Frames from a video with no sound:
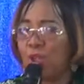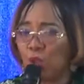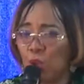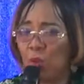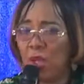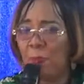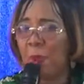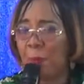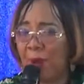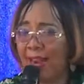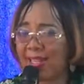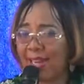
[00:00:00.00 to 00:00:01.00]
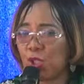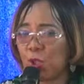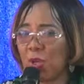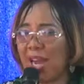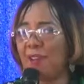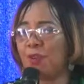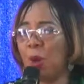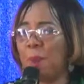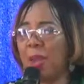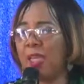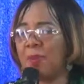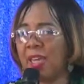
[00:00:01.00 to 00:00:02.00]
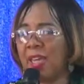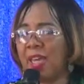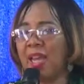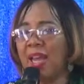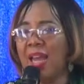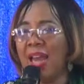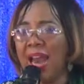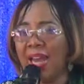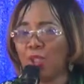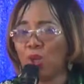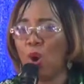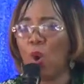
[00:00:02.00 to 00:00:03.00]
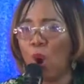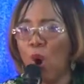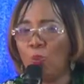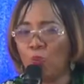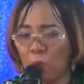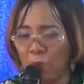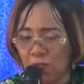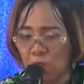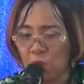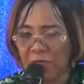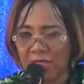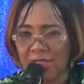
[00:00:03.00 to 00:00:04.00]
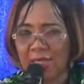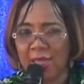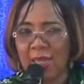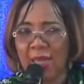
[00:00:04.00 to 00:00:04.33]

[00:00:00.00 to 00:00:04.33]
You will be pregnant, you will have your baby, and your home will be sweet.